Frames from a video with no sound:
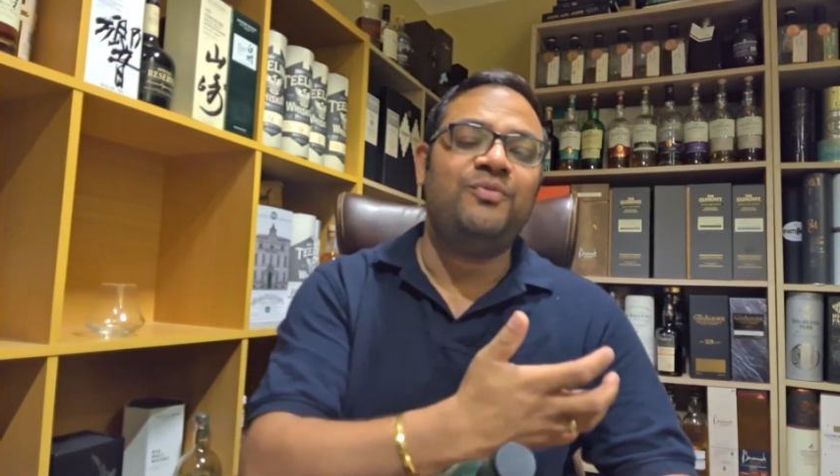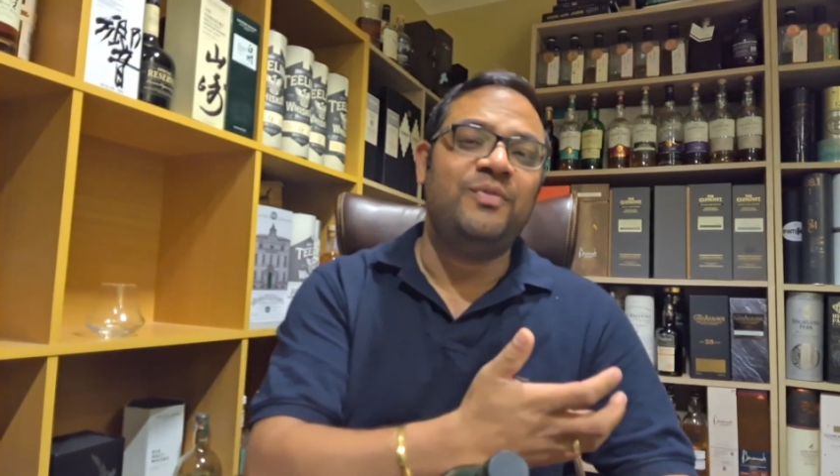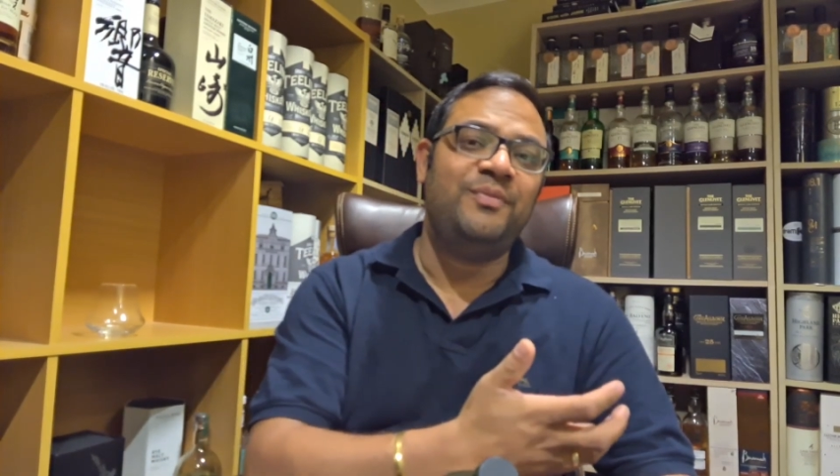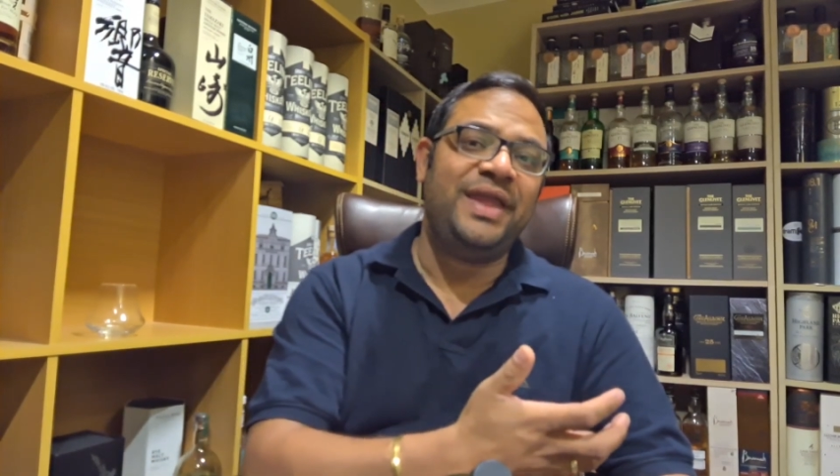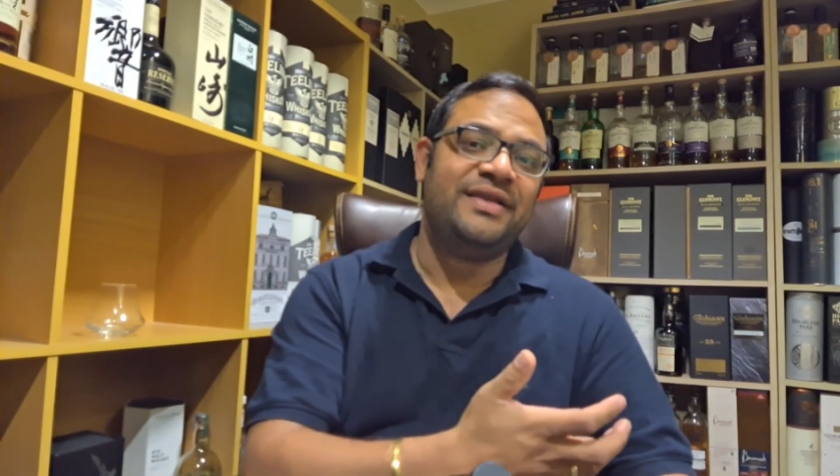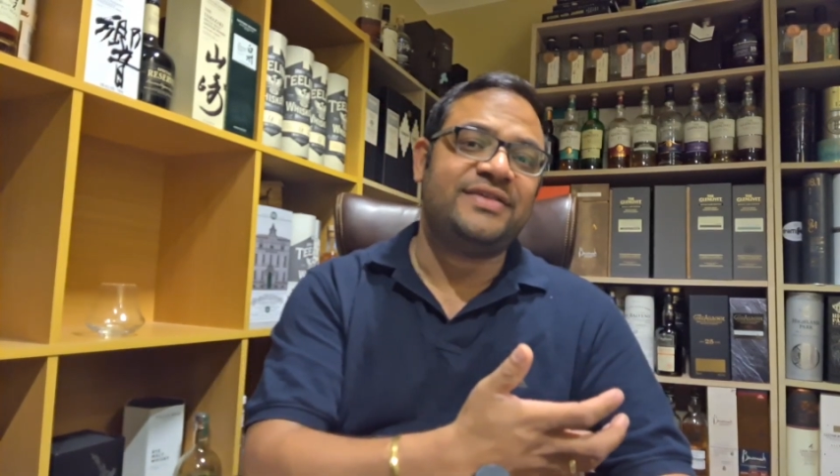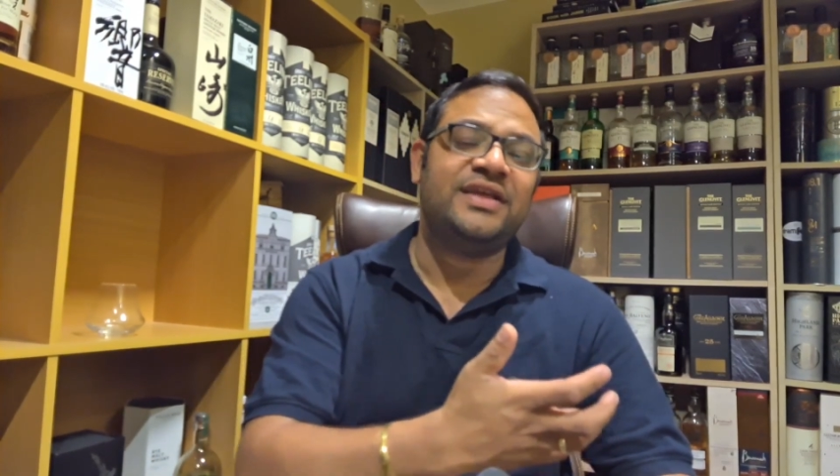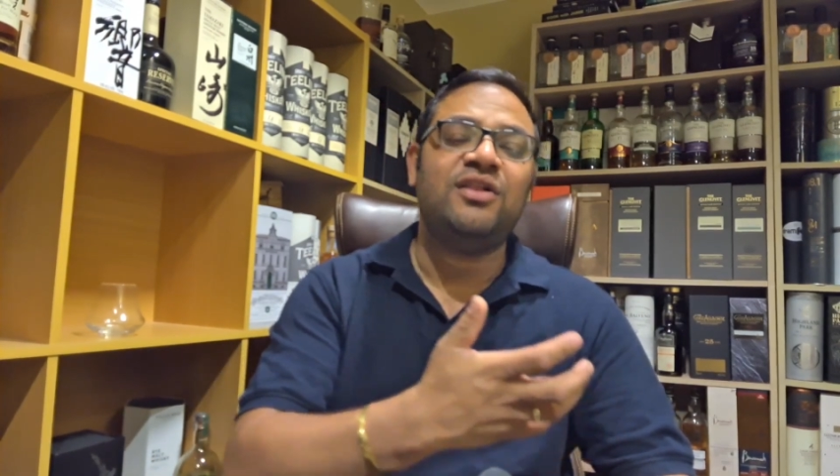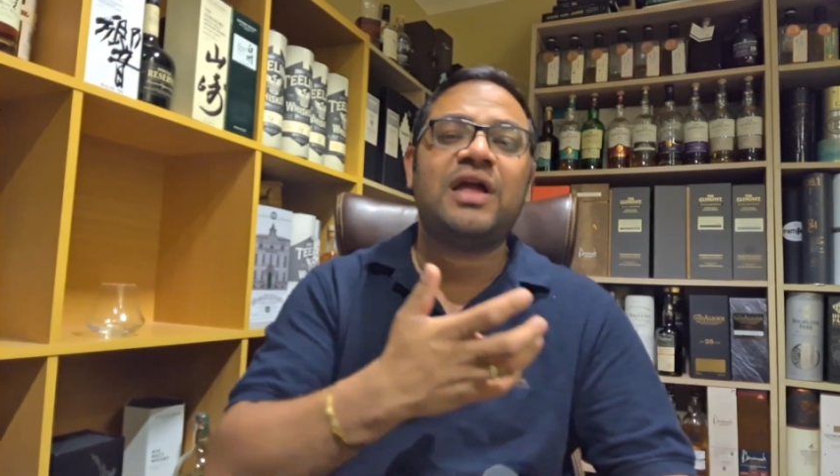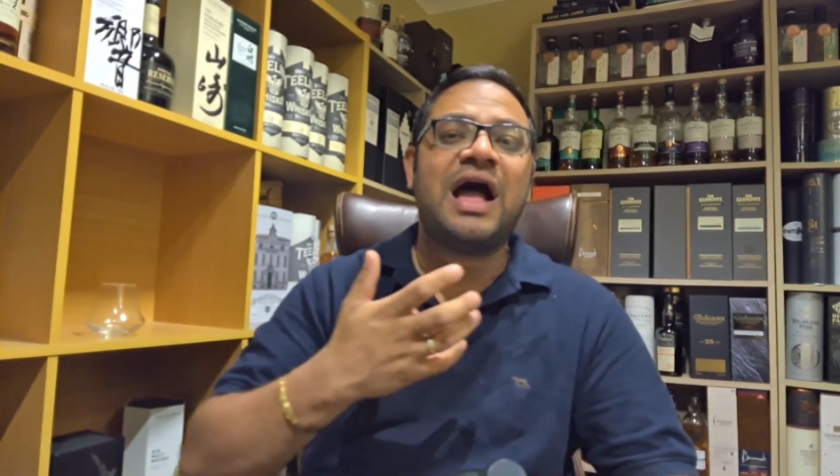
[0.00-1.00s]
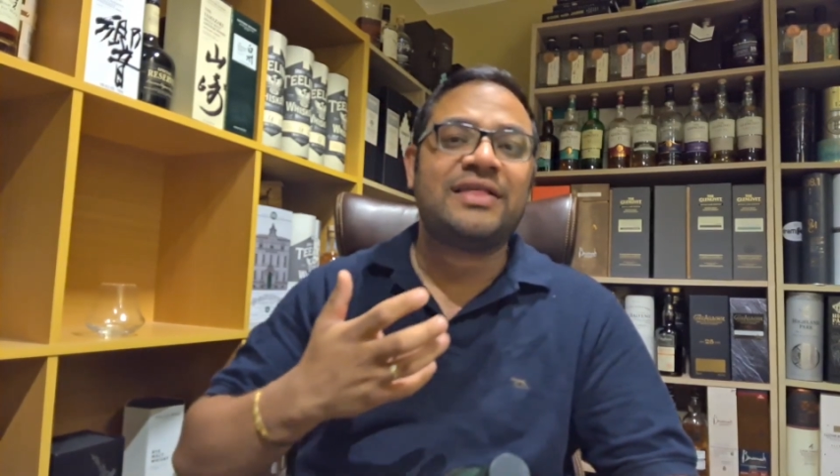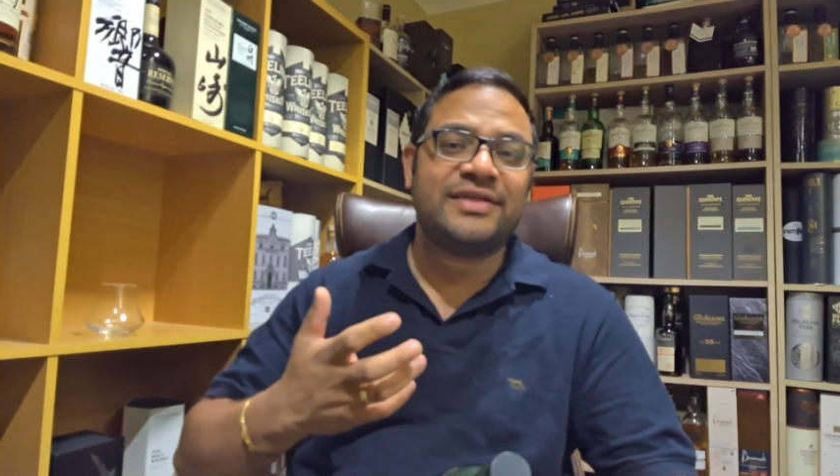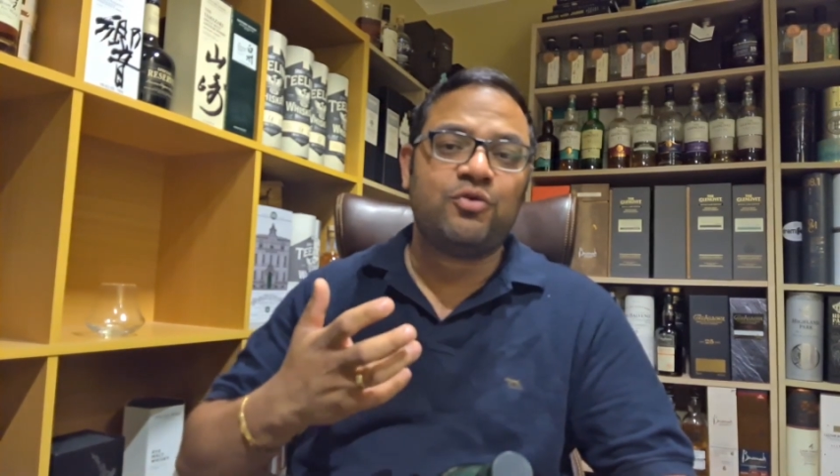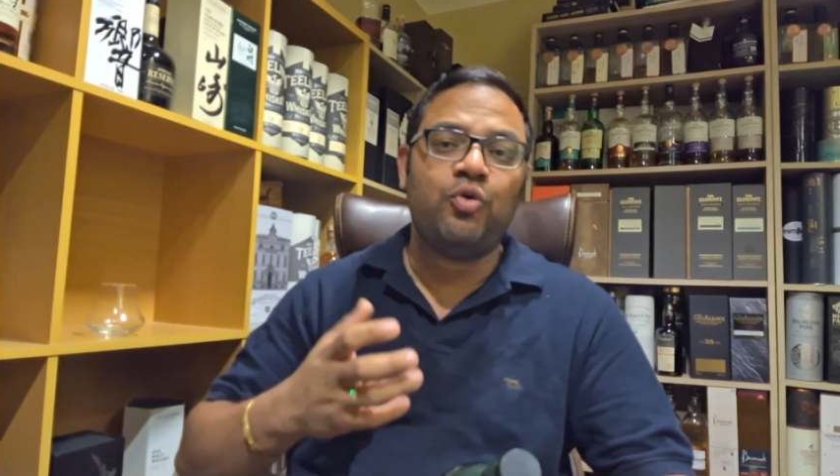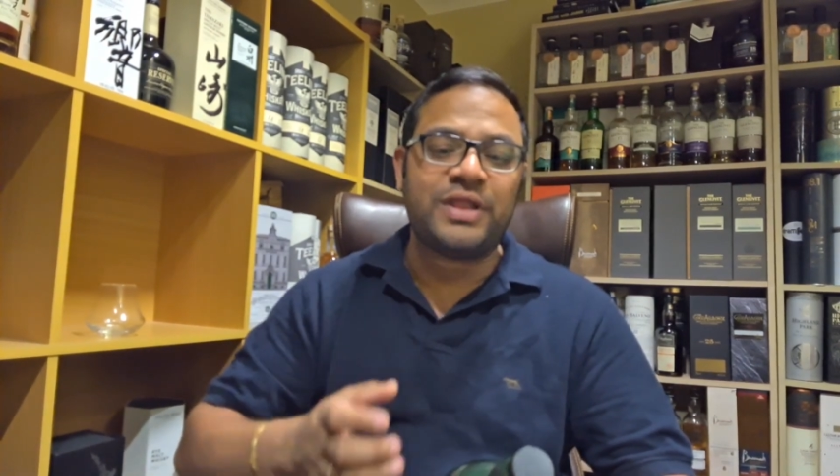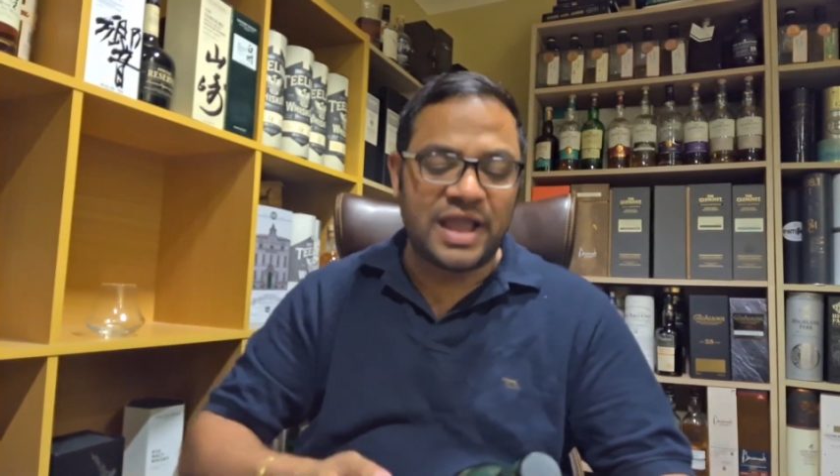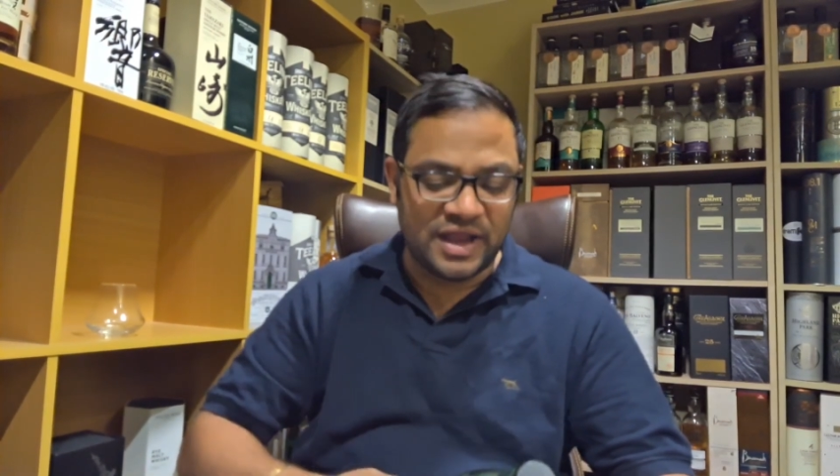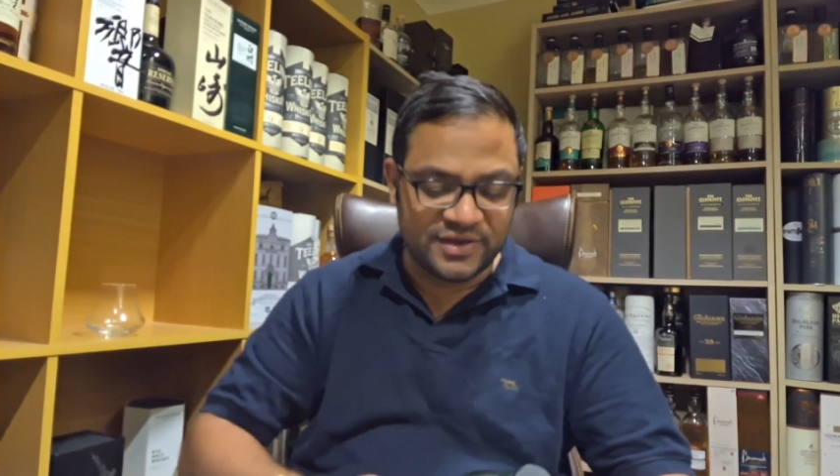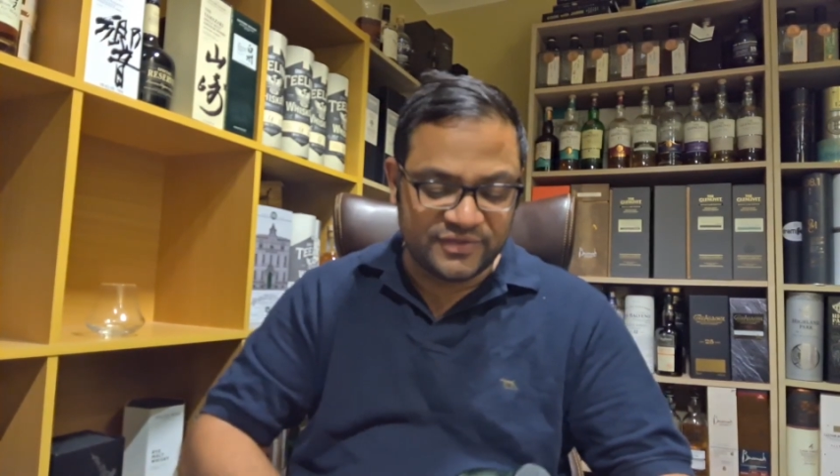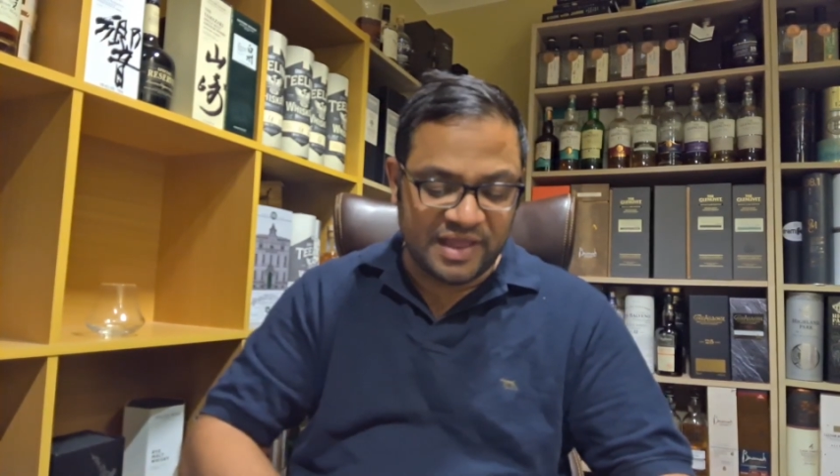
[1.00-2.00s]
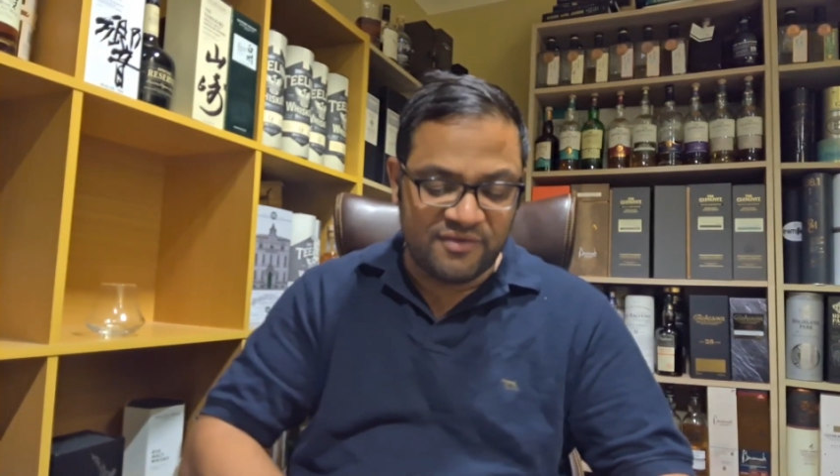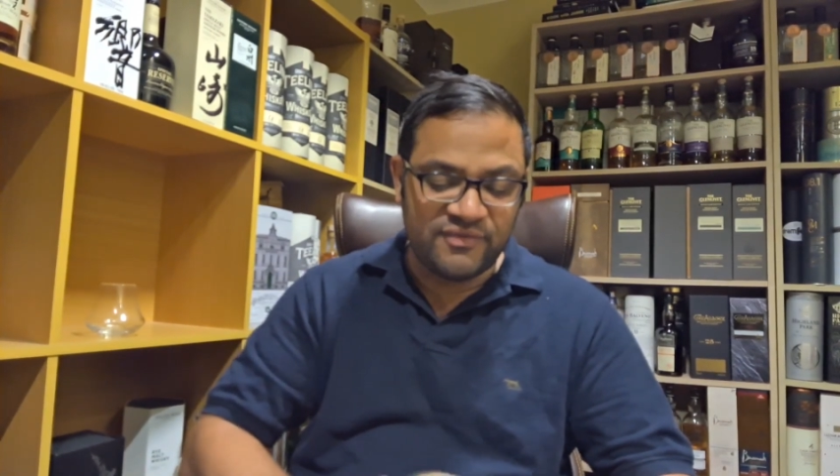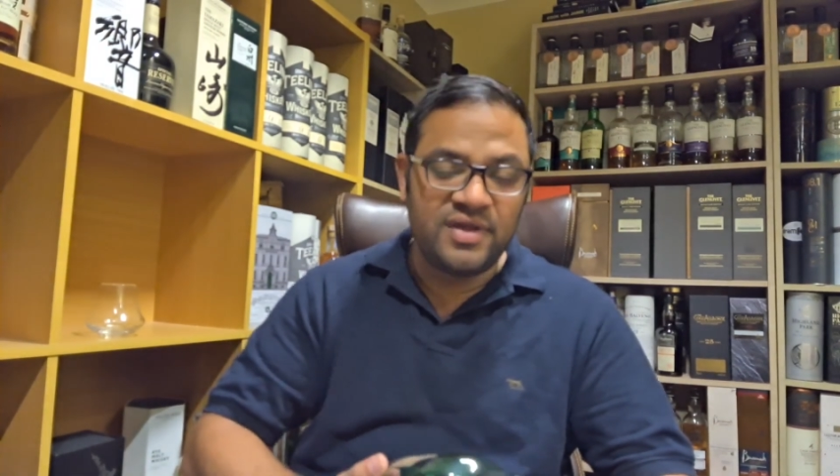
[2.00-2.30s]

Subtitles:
being a single cask and all that kind of stuff.